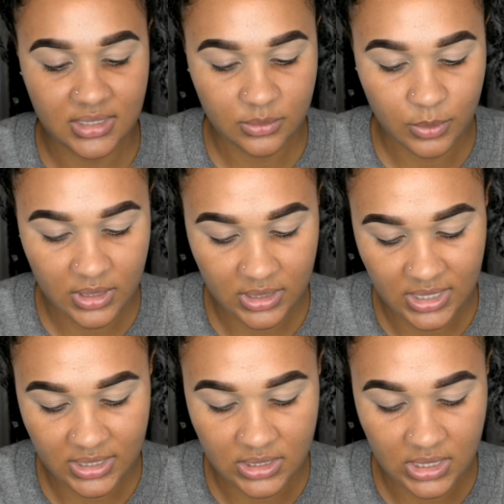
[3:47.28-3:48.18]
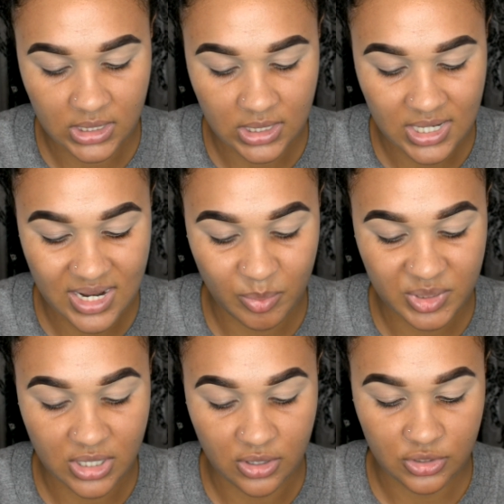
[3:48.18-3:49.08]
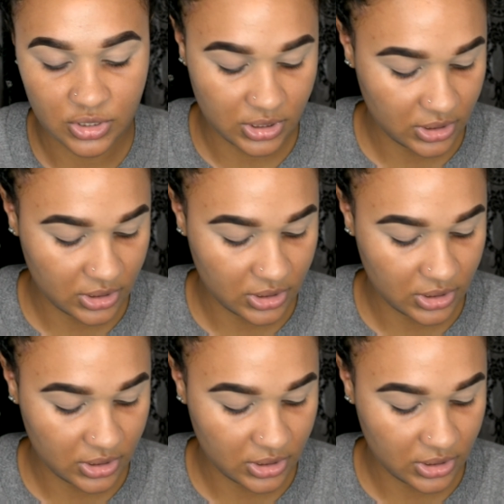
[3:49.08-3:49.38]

this one is in Neptune.